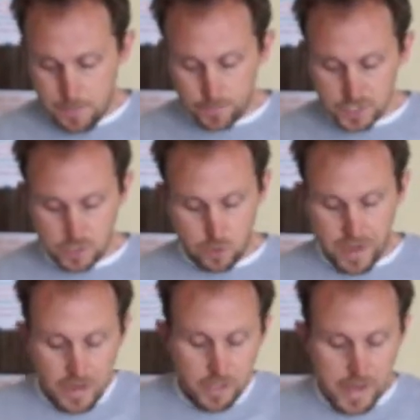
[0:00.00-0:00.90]
So
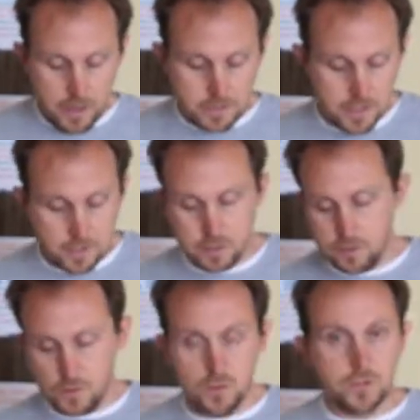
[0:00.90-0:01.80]
that allows us
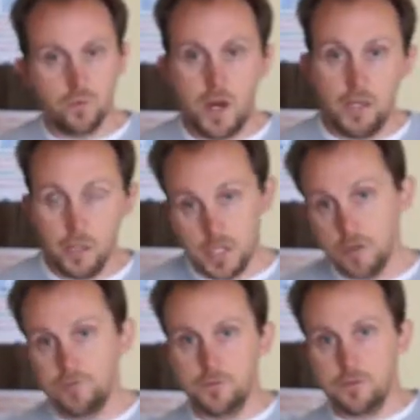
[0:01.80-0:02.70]
to use the right
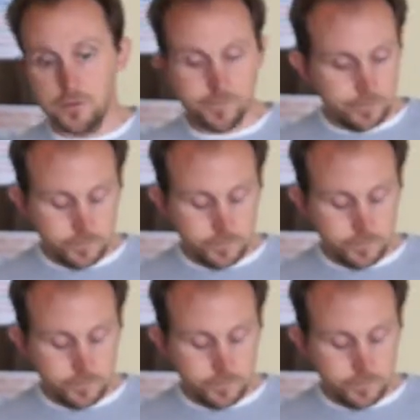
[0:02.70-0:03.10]
lead for